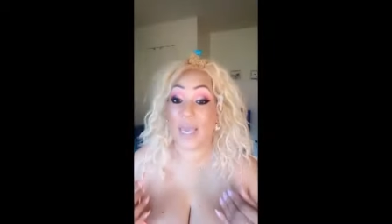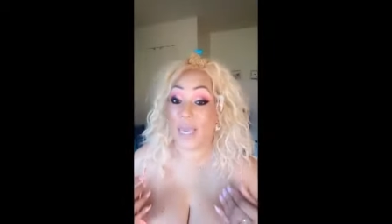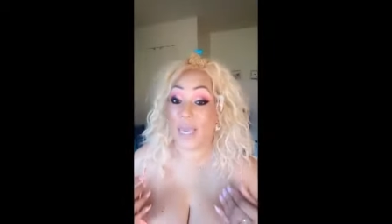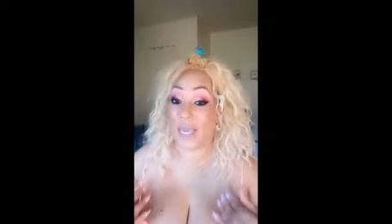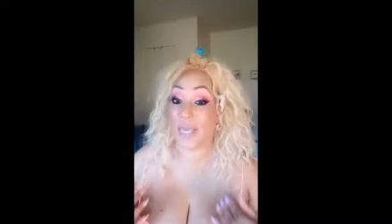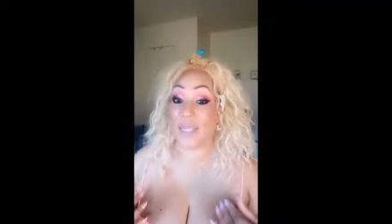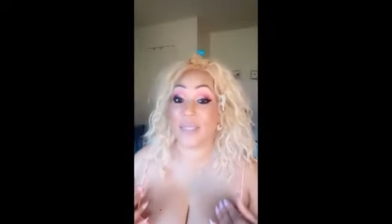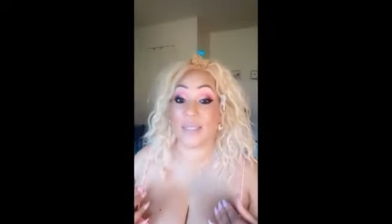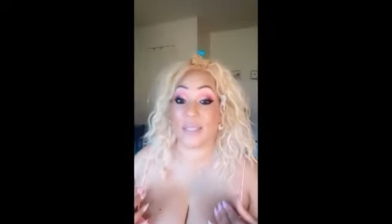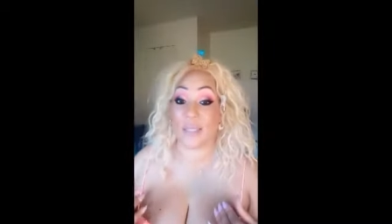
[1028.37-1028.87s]

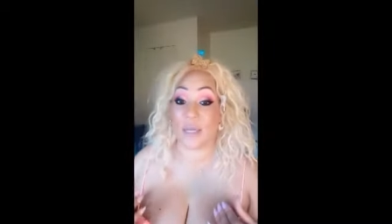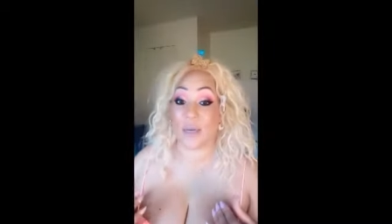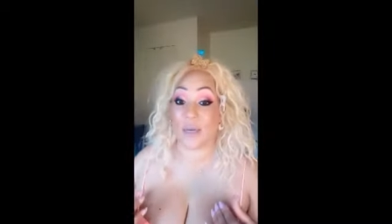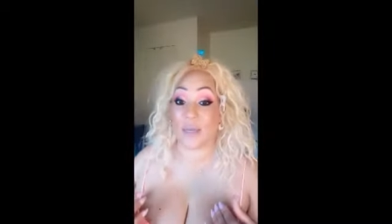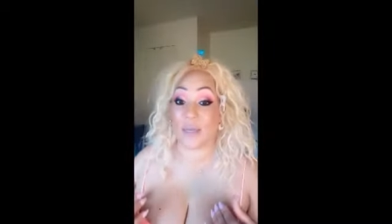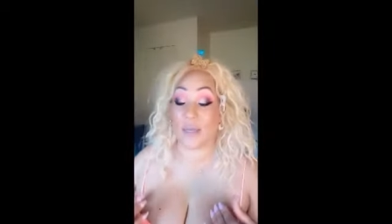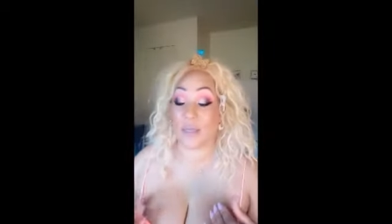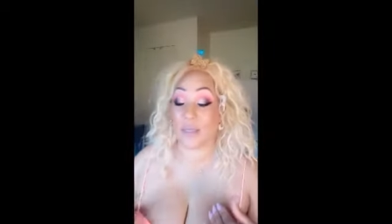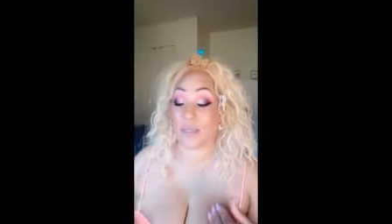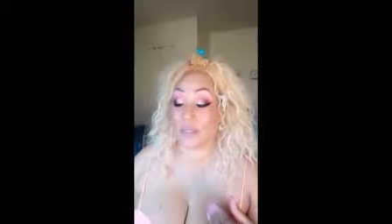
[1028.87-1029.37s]
It
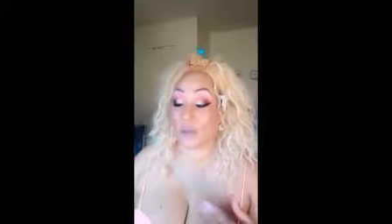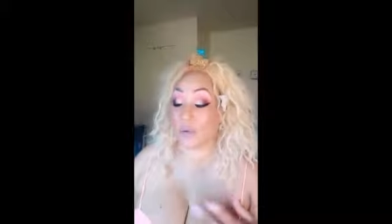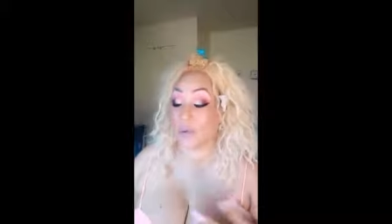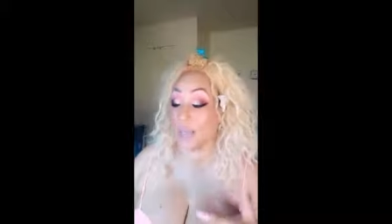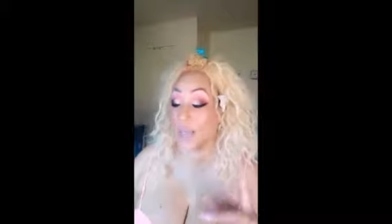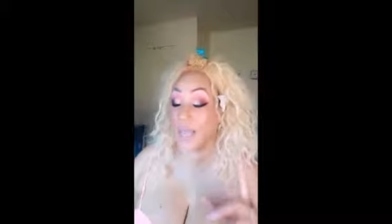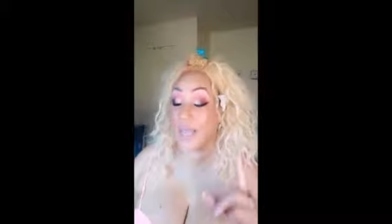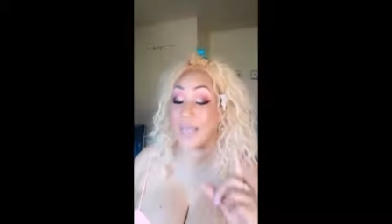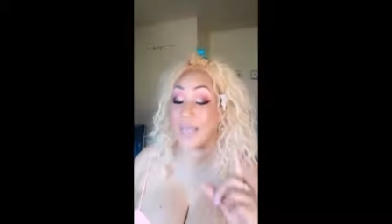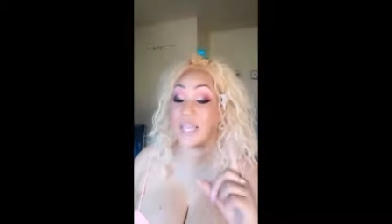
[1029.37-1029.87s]
does,
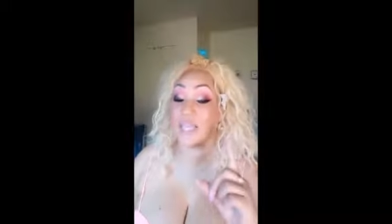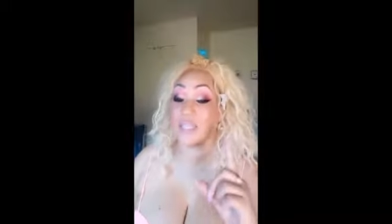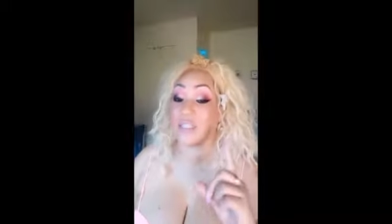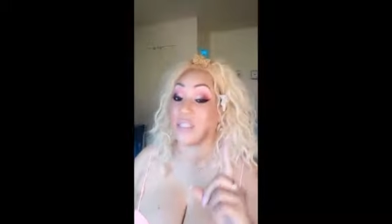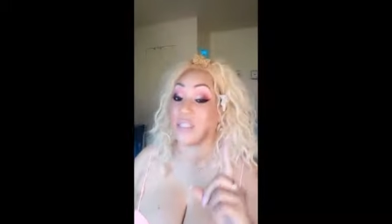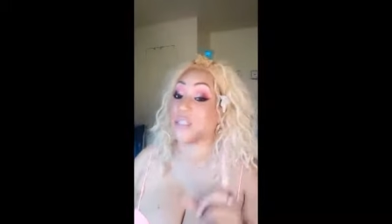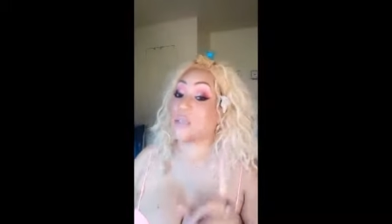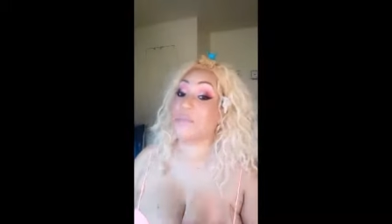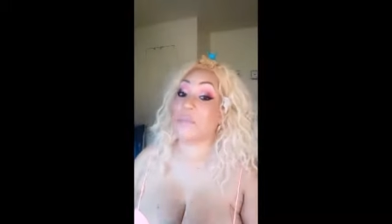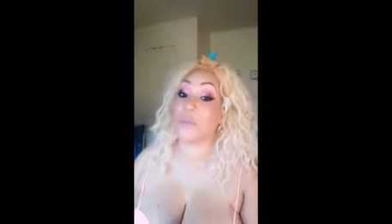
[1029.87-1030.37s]
okay? And it
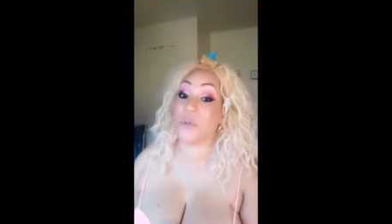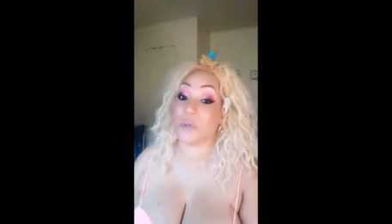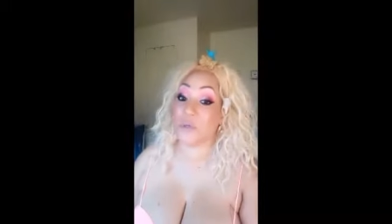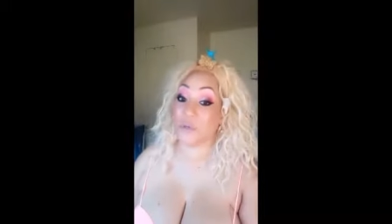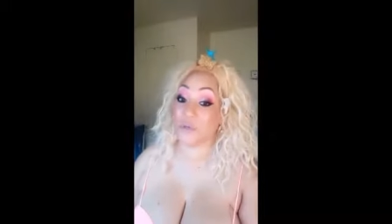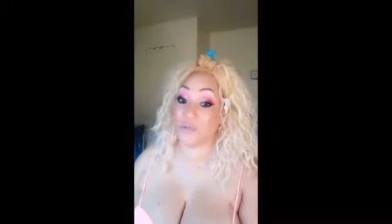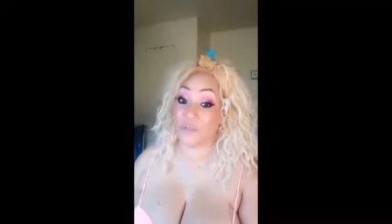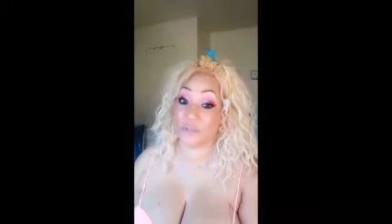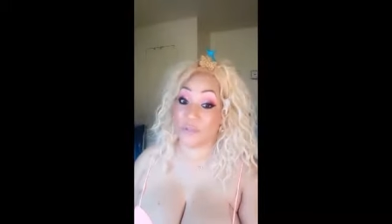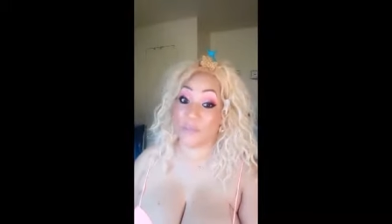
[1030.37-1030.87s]

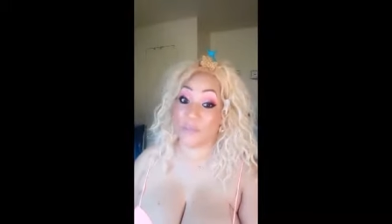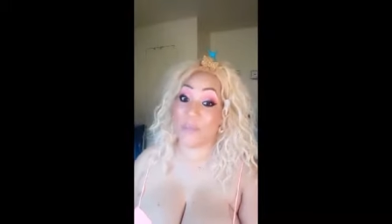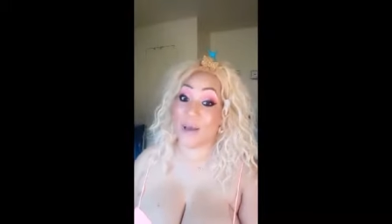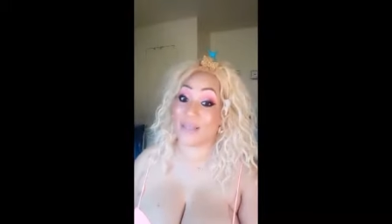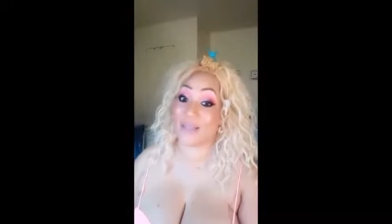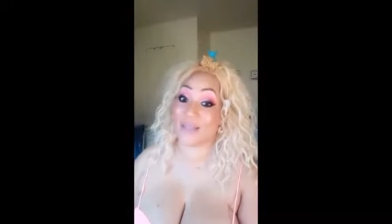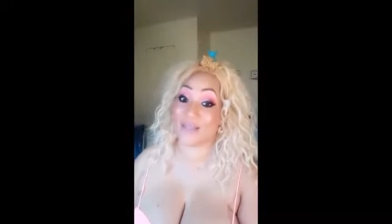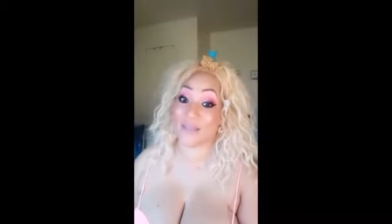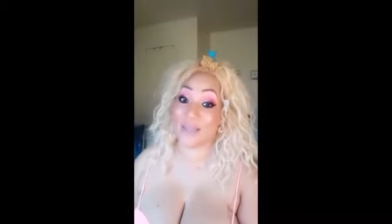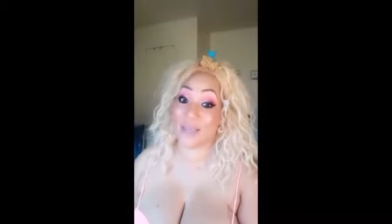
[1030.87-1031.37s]
smooths my
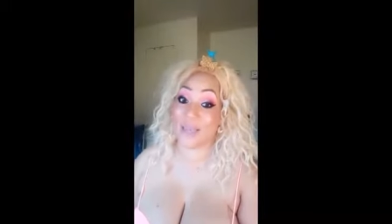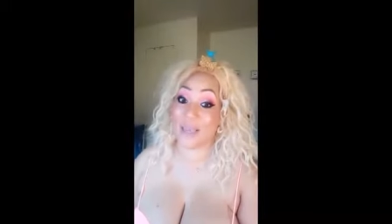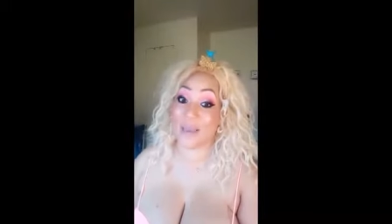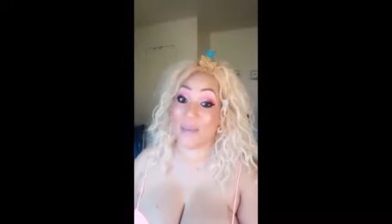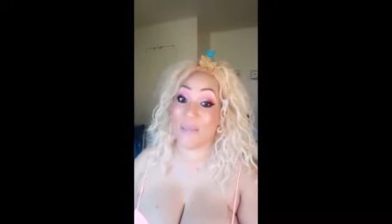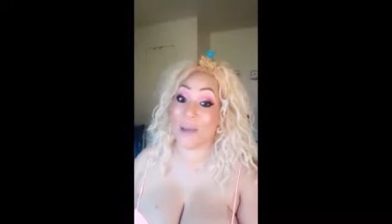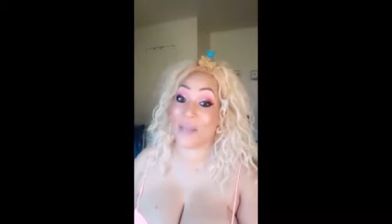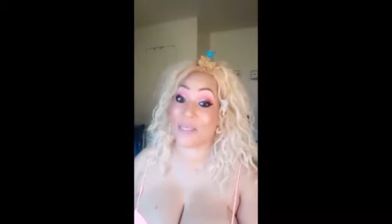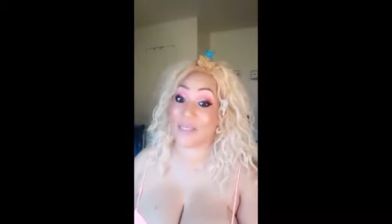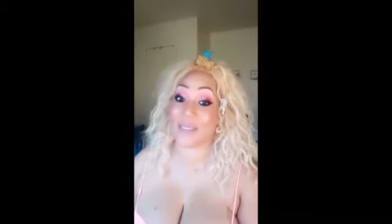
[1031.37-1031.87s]

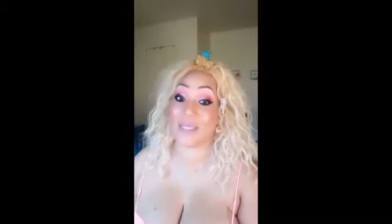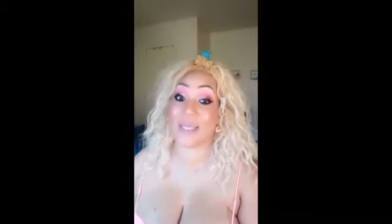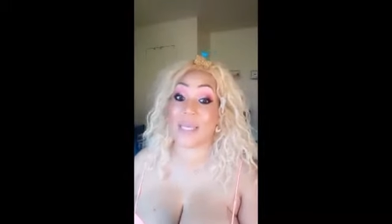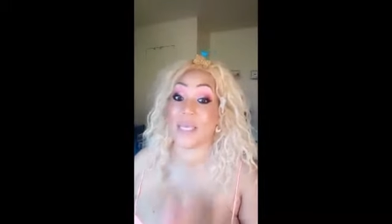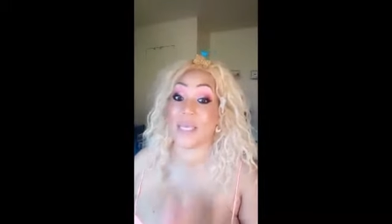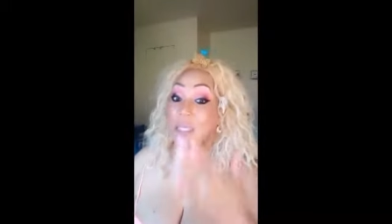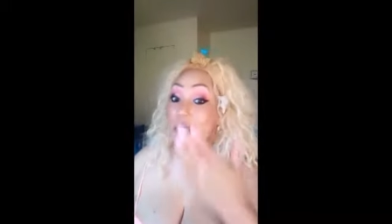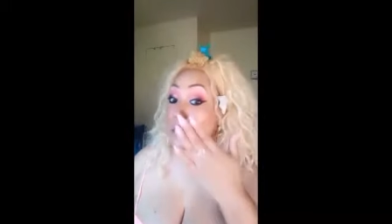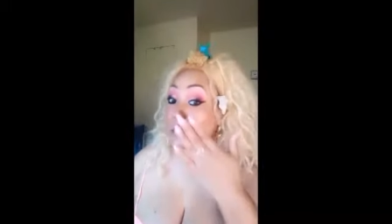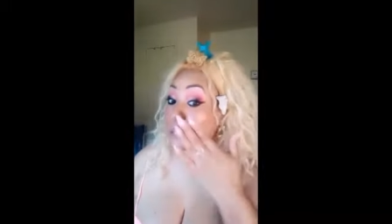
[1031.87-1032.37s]
skin. My
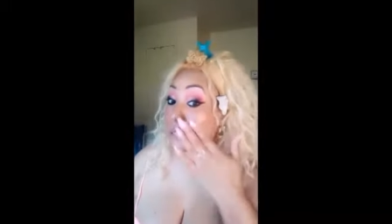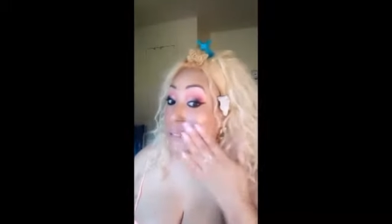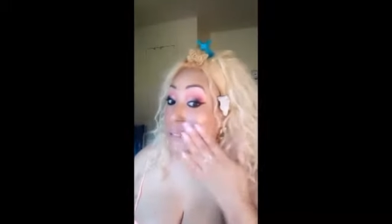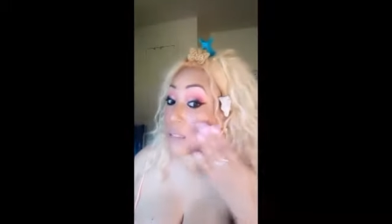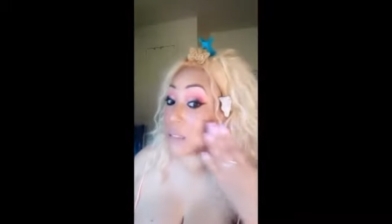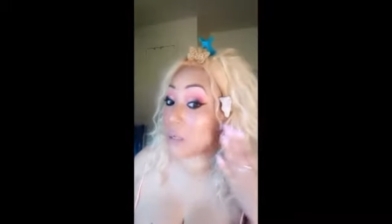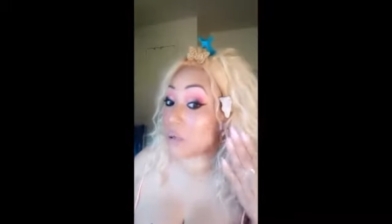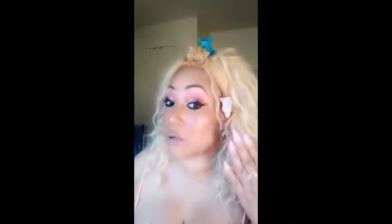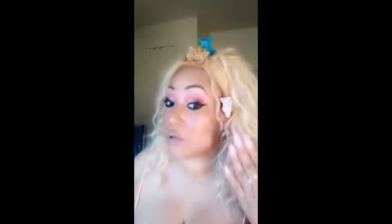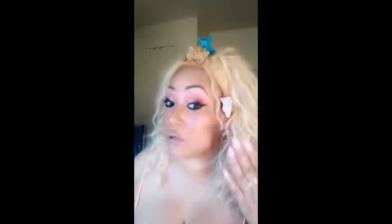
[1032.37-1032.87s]
skin looks
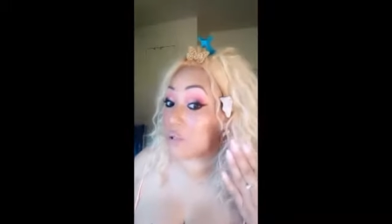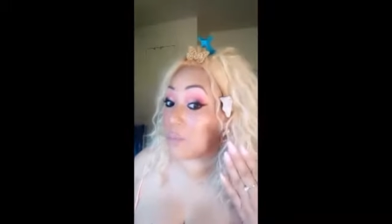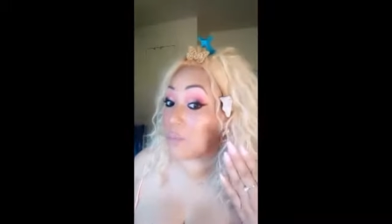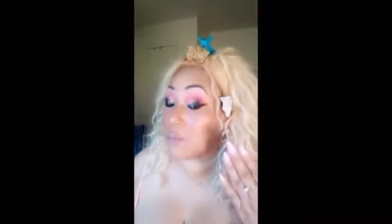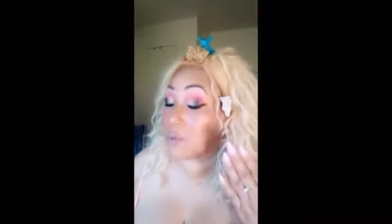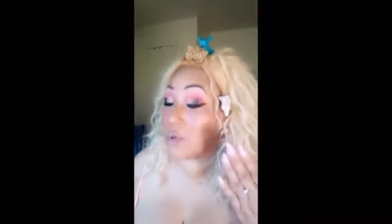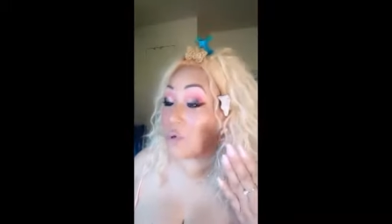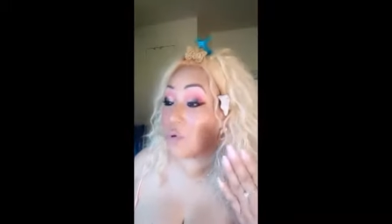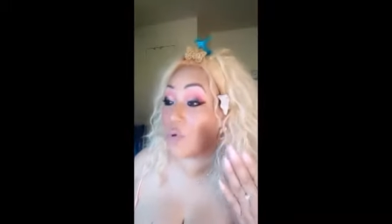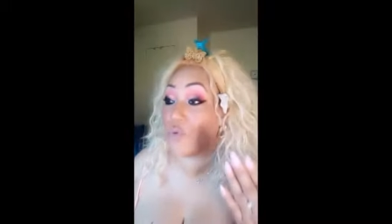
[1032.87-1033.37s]
so
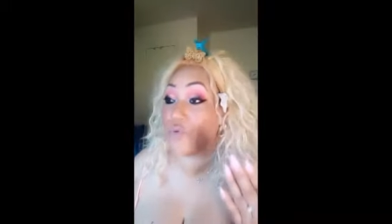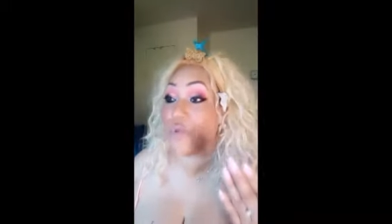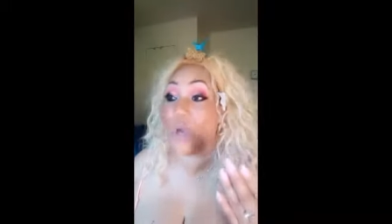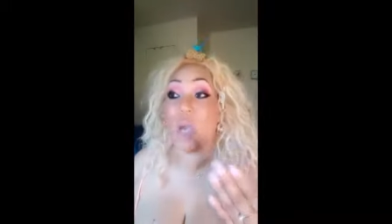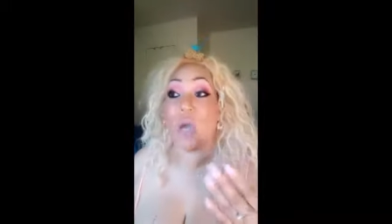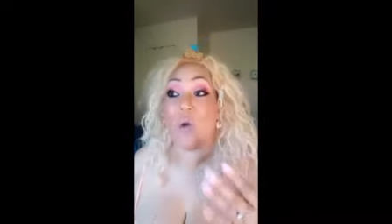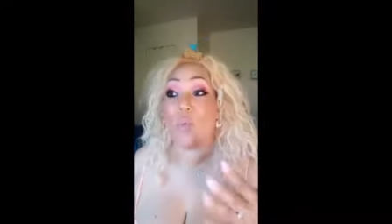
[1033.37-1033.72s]
smooth.